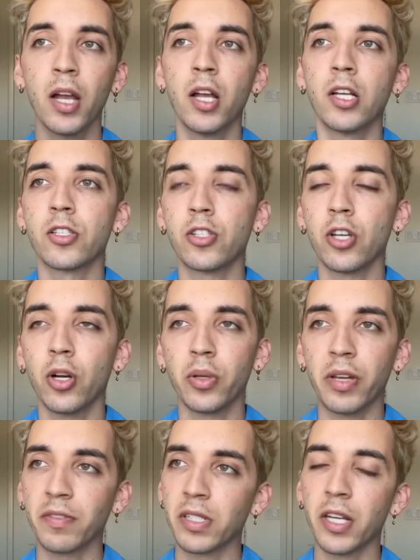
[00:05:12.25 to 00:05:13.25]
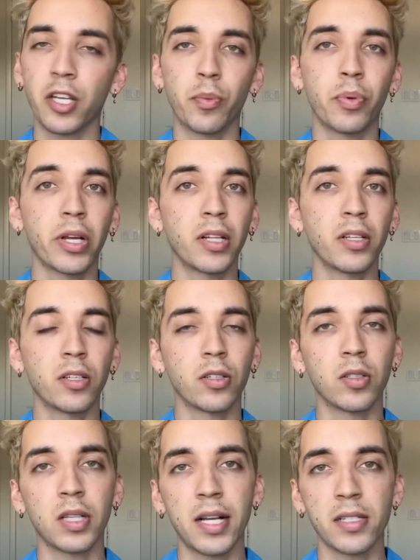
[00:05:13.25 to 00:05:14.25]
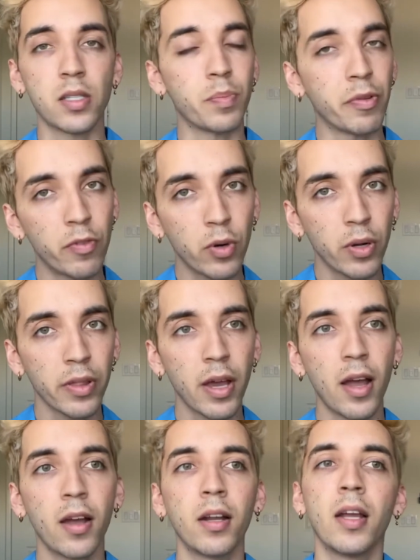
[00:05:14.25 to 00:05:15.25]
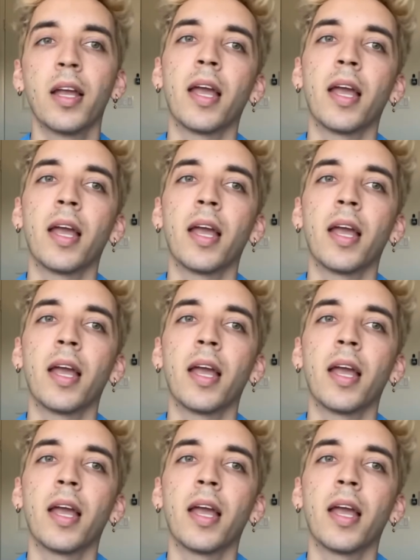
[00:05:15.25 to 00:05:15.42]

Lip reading: So you have to take your preclinical classes before that